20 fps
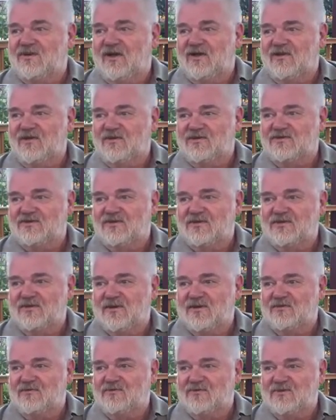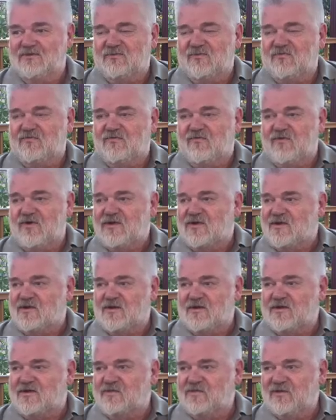I think she was freaking
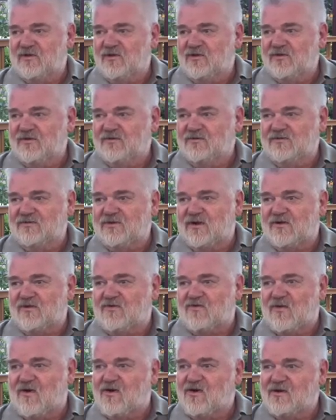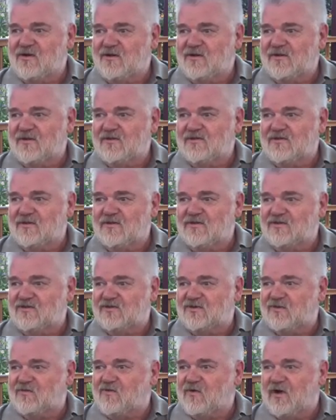out completely, started crying, and I don't think she
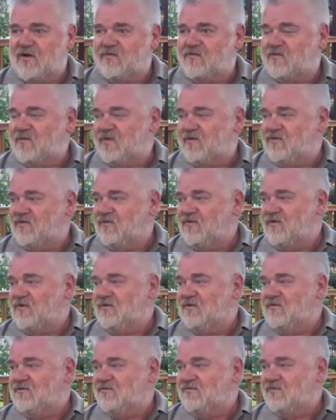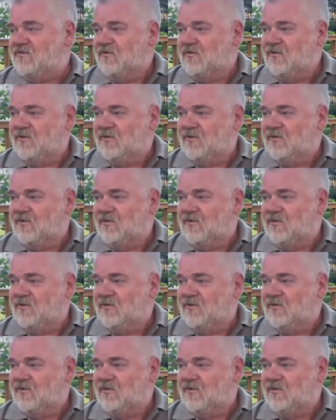stopped crying for about 30 years.